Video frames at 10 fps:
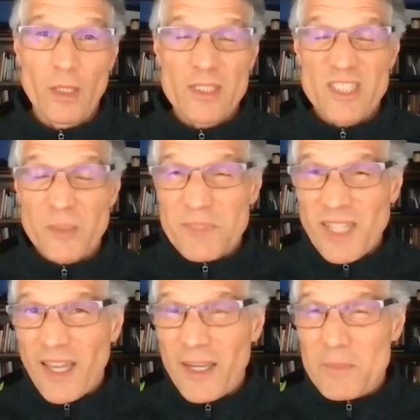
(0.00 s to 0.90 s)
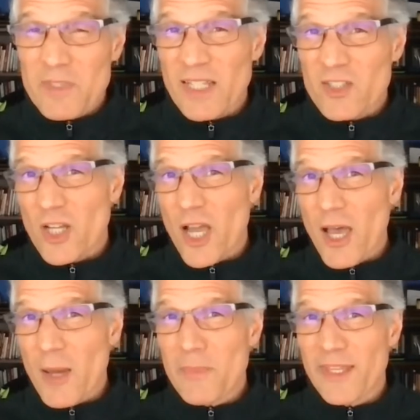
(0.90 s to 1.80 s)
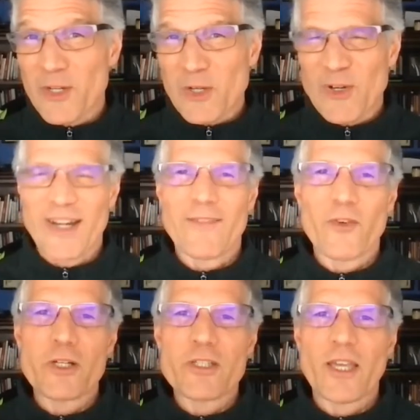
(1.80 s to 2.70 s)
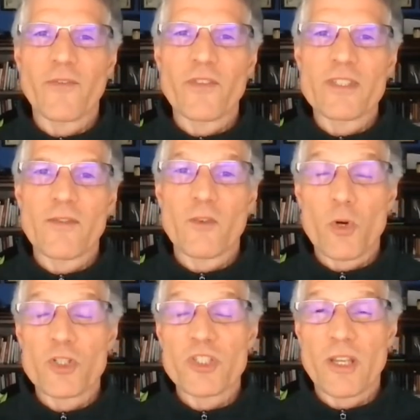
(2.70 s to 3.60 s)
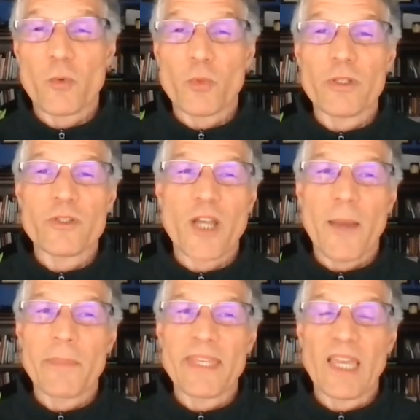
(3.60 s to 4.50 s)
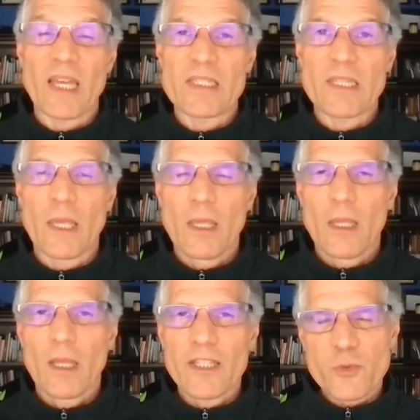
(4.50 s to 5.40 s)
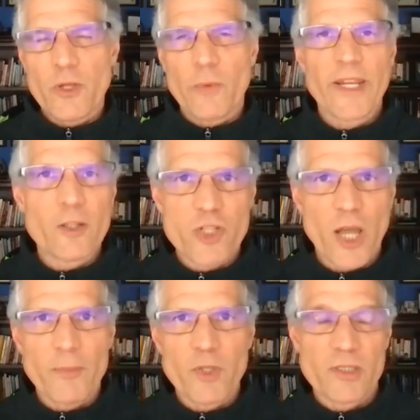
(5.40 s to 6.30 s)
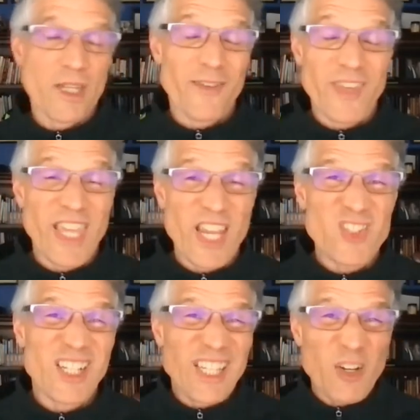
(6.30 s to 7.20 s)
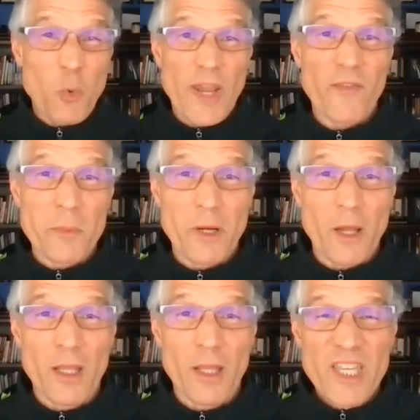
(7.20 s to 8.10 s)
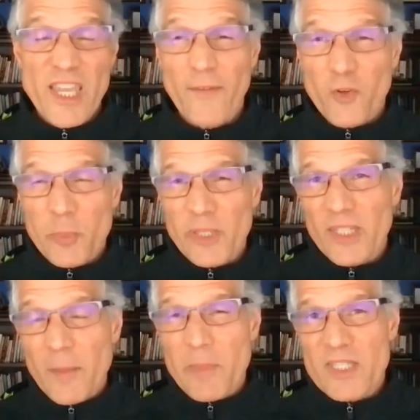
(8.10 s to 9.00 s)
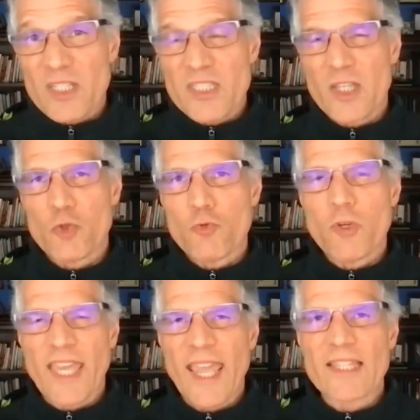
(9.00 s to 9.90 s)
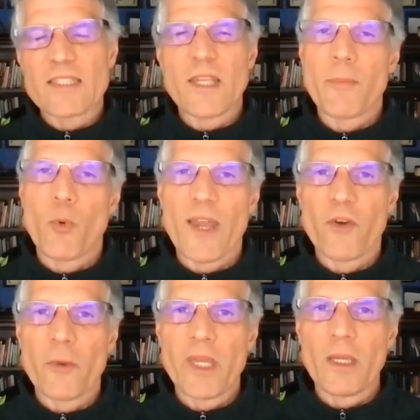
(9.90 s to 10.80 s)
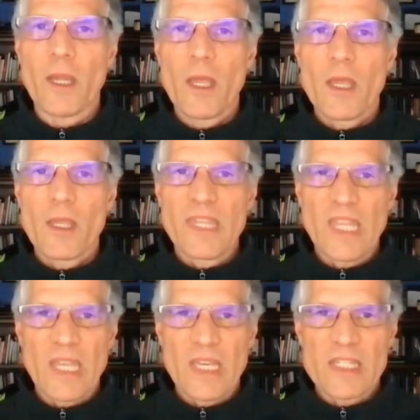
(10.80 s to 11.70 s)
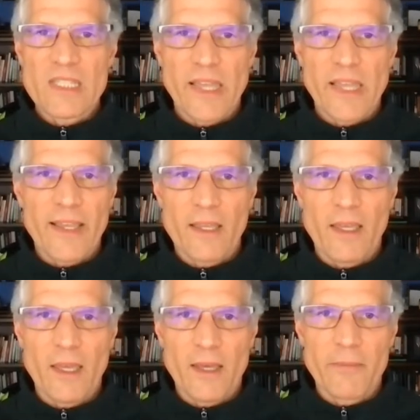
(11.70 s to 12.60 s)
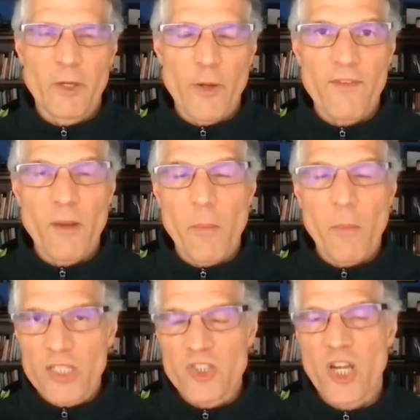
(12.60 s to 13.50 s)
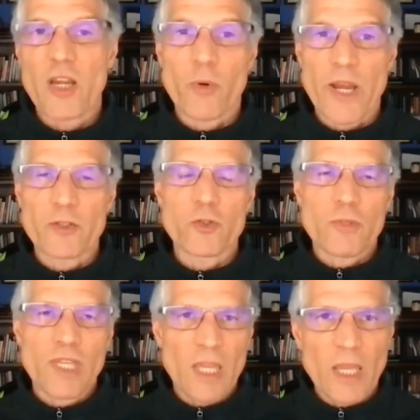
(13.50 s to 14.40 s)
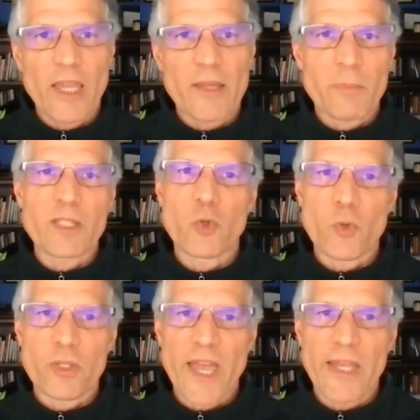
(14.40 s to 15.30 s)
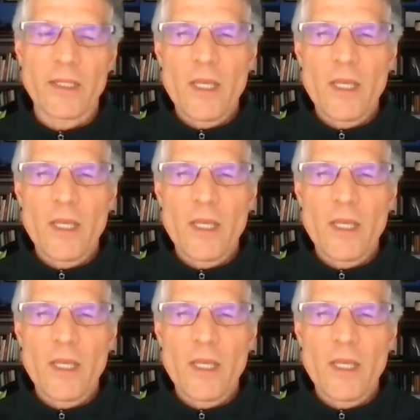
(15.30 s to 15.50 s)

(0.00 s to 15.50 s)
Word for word: sometimes that job that you're creating for yourself is even worse than a real job because at least with a regular job you can take a vacation and get away from it all if you're building a business and you can't step away from it then it's like uh, you know having a ball and chain around you can't be doing that